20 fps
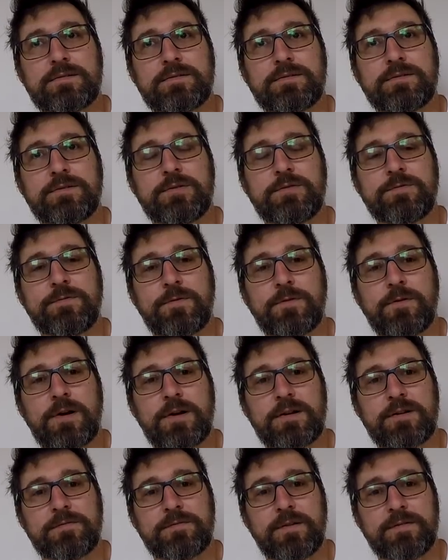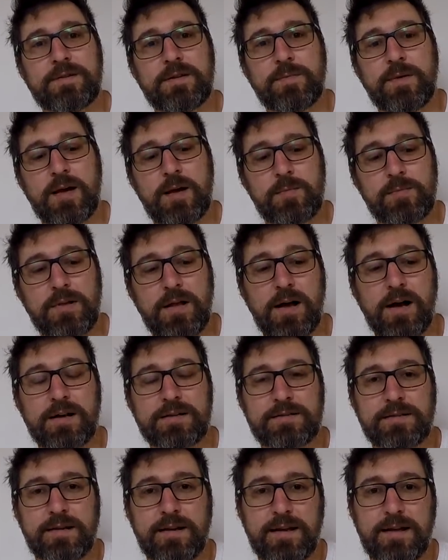two 450-pound
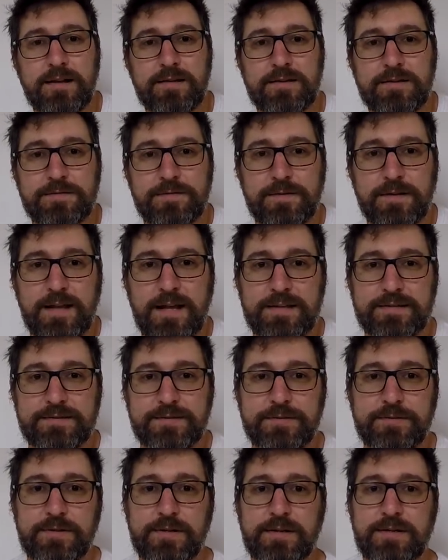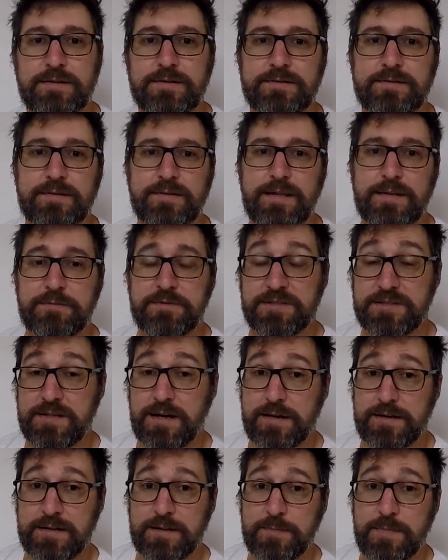blocks, and it held us for the last 2 years, and they were
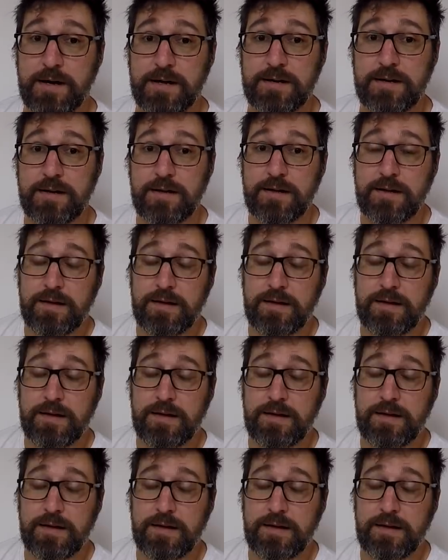stuck in the mud.